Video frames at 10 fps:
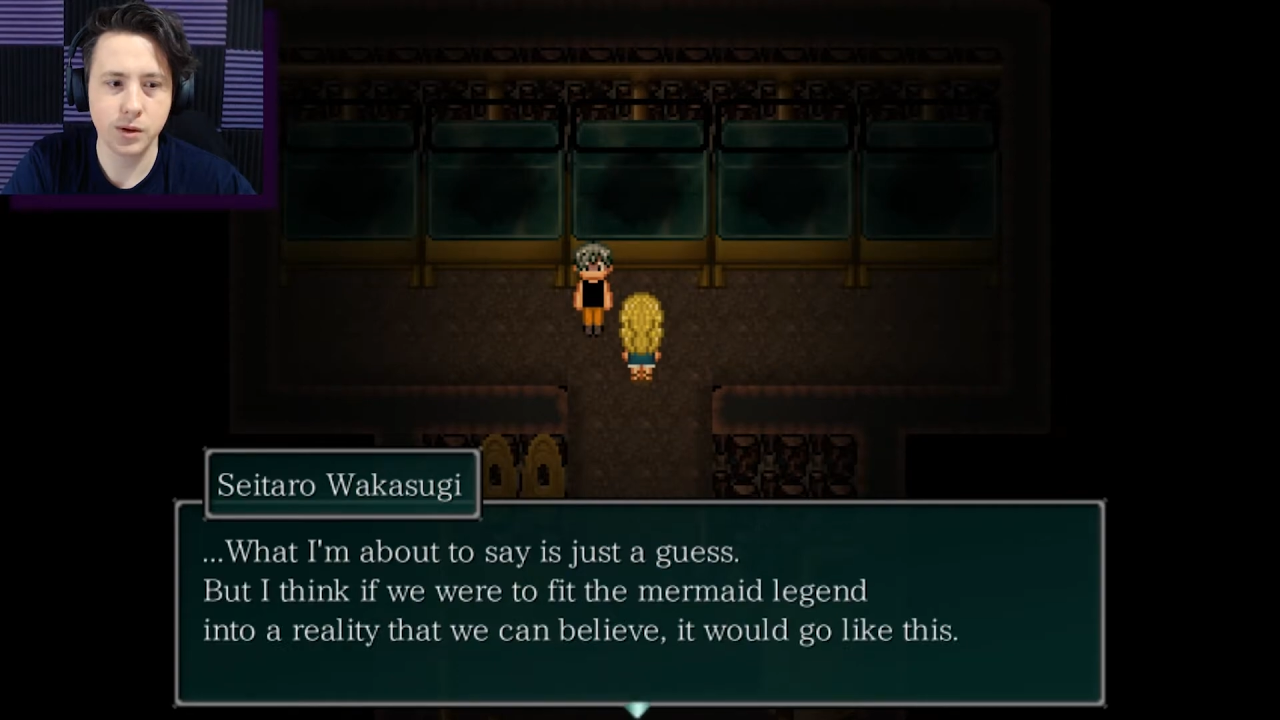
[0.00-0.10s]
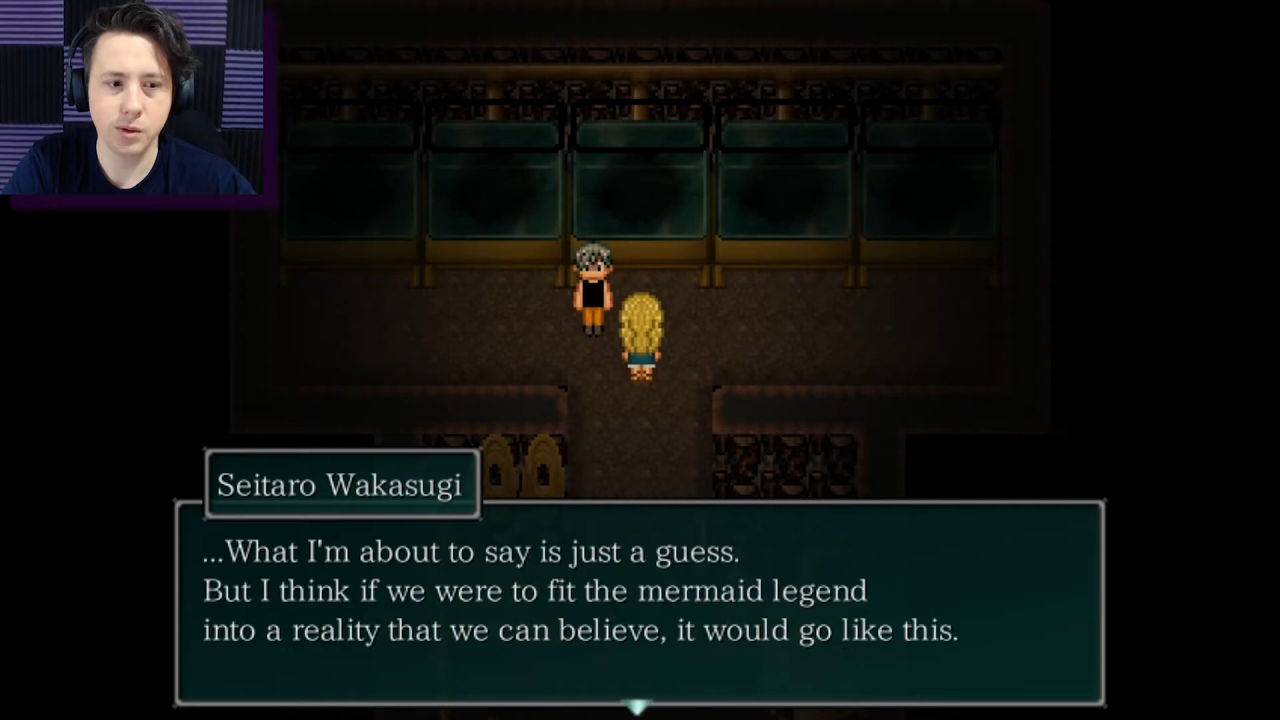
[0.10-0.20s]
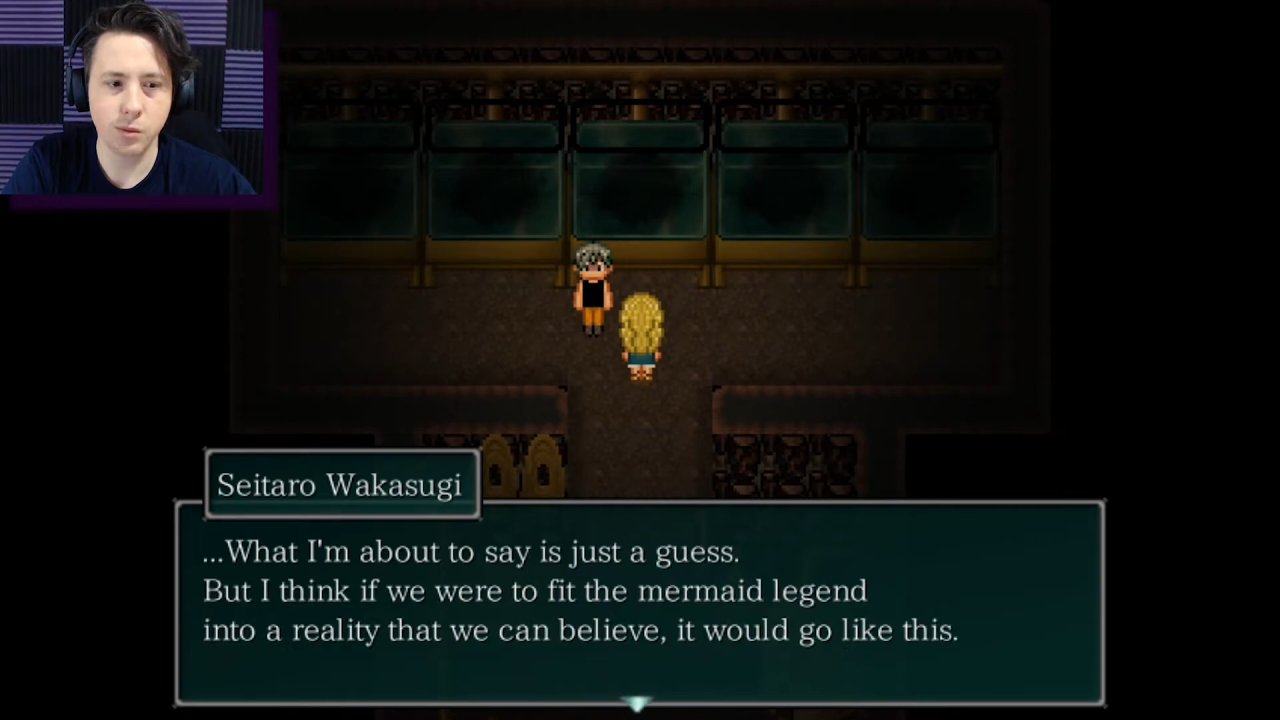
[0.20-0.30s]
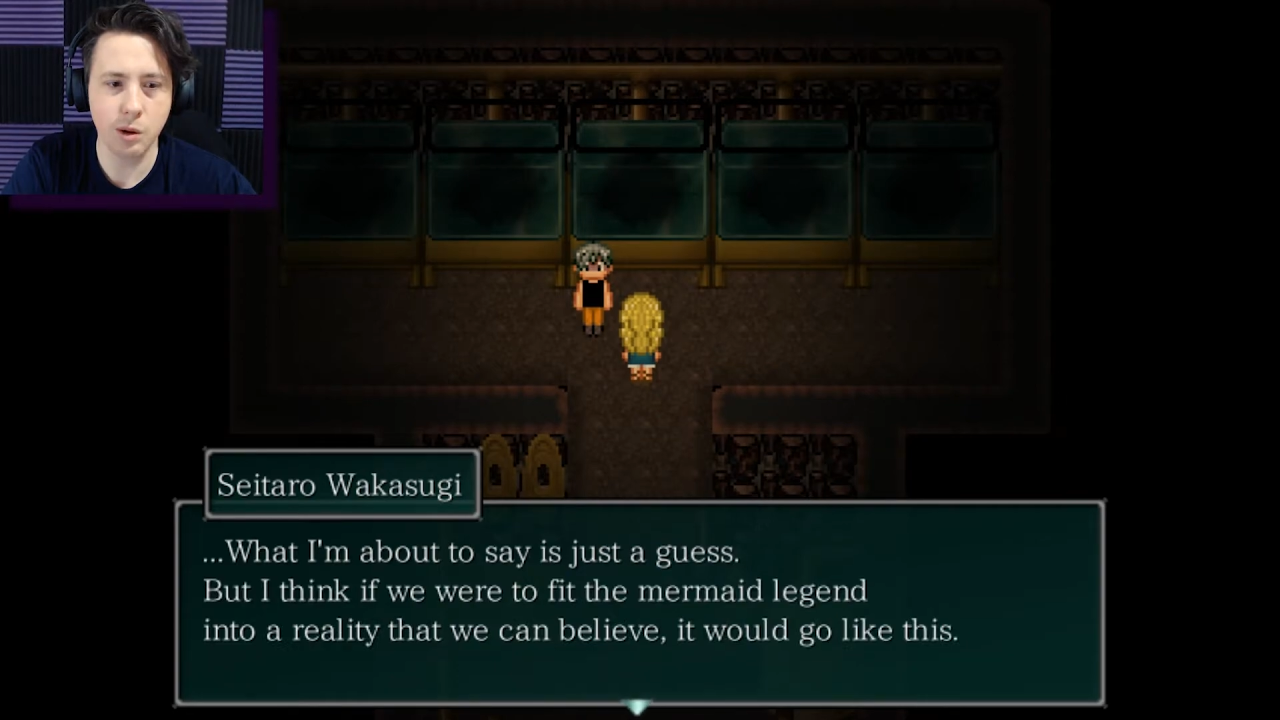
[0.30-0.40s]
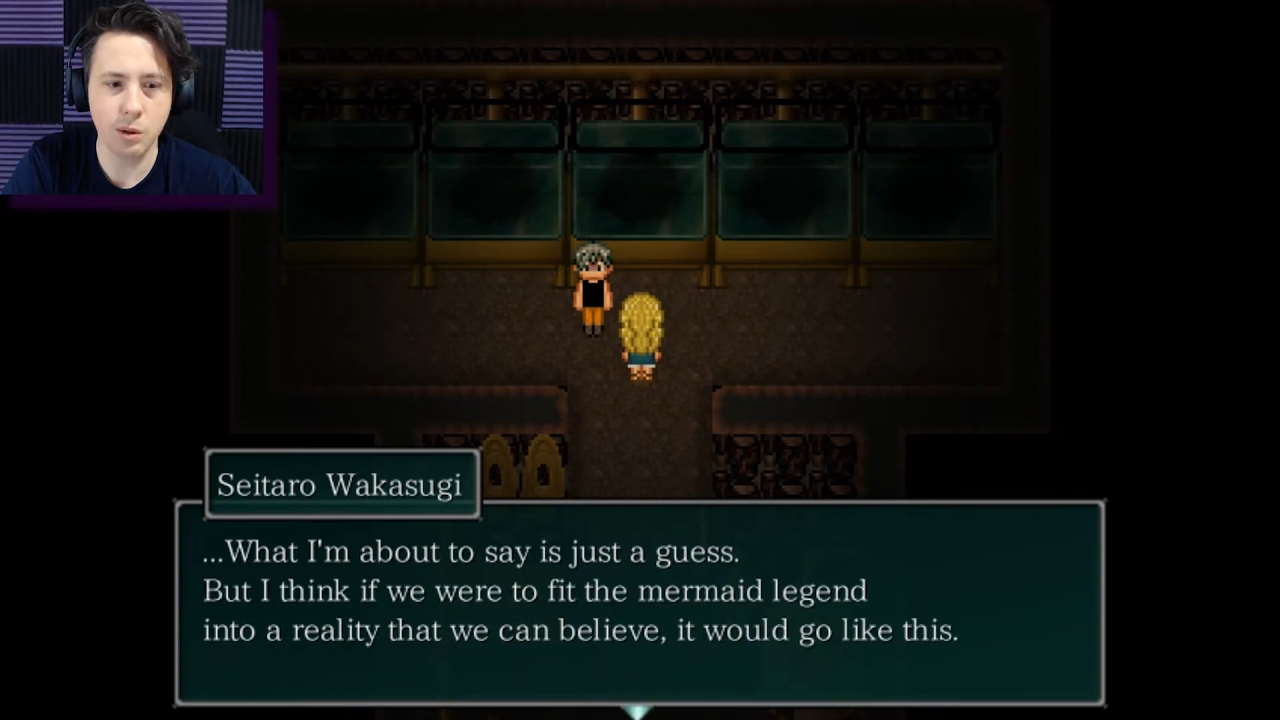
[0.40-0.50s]

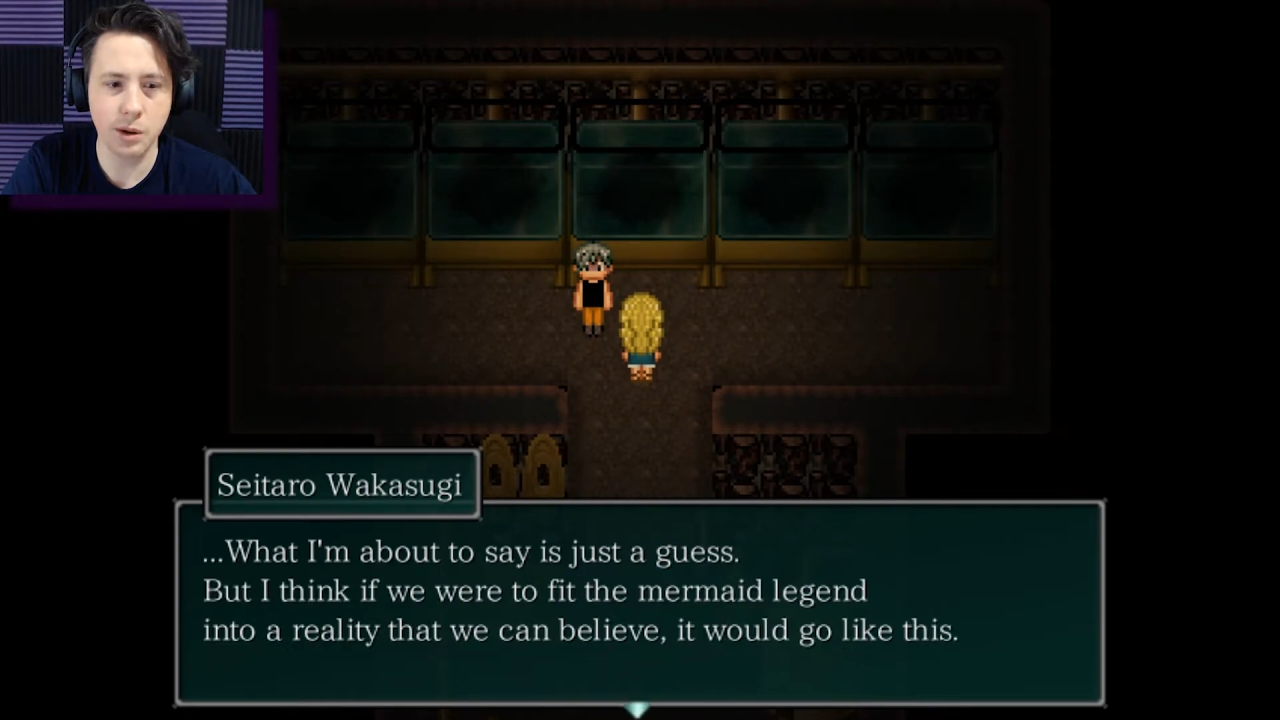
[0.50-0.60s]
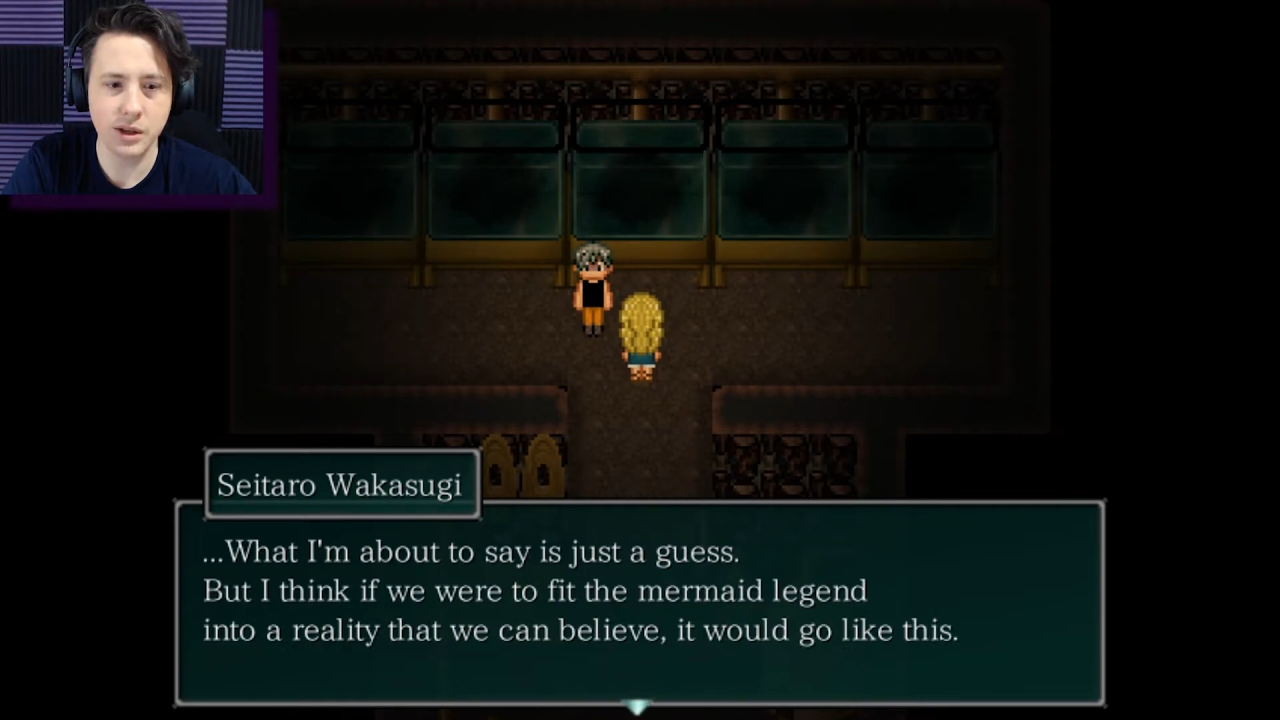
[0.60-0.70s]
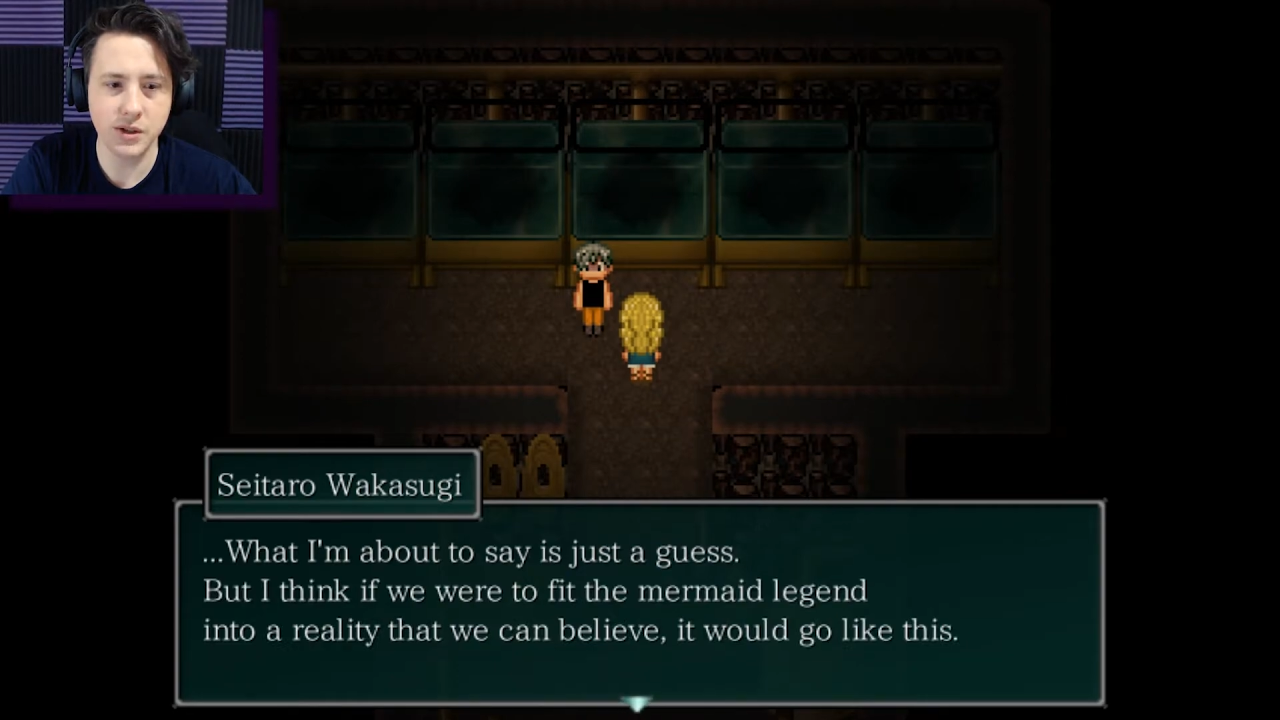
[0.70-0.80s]
What I'm about to